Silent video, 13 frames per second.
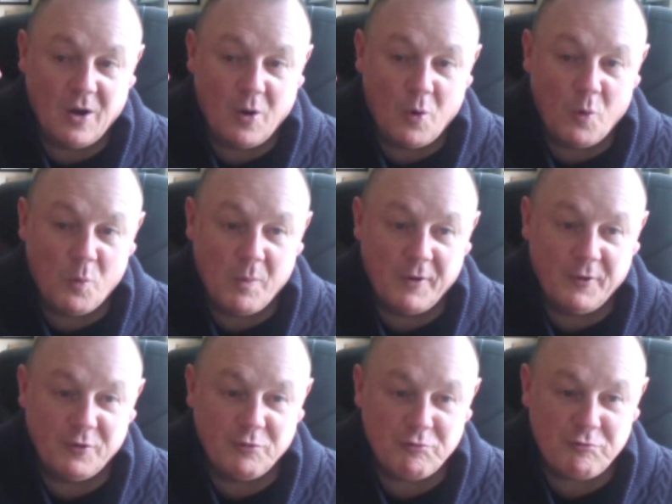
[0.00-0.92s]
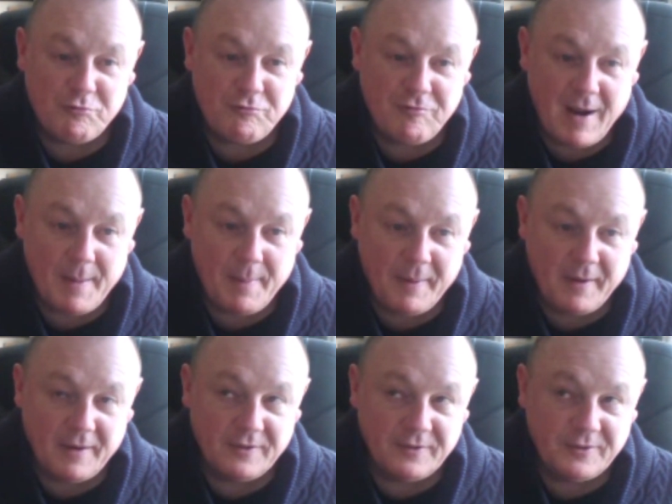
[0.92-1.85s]
almost wrap
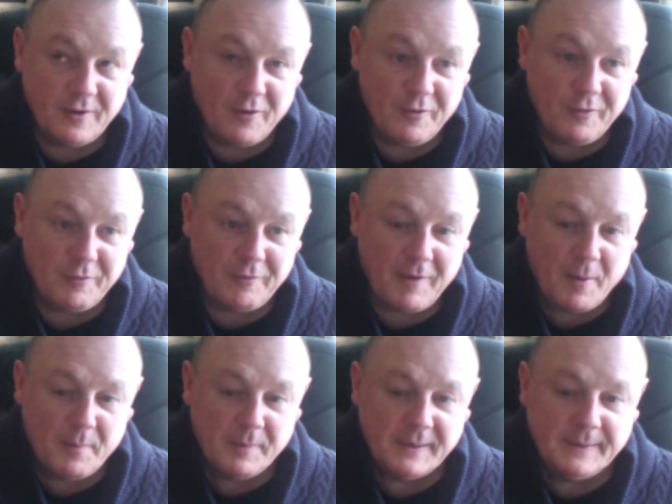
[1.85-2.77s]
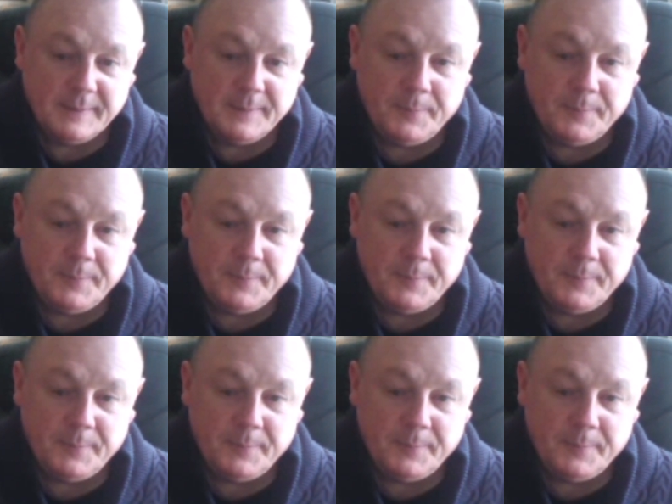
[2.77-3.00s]
itself around me.